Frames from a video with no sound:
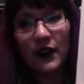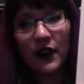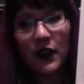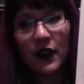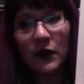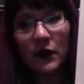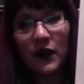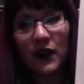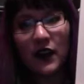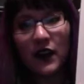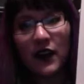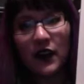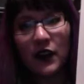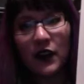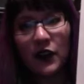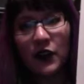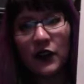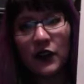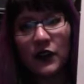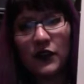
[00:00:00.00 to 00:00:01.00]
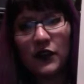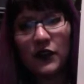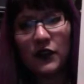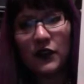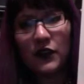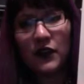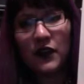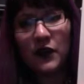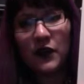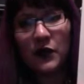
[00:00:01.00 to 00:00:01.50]
among other
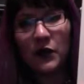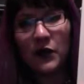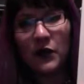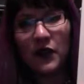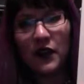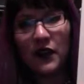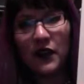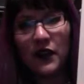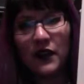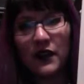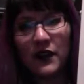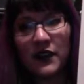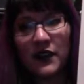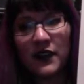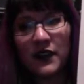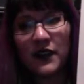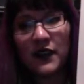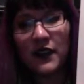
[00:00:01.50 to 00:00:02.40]
student works,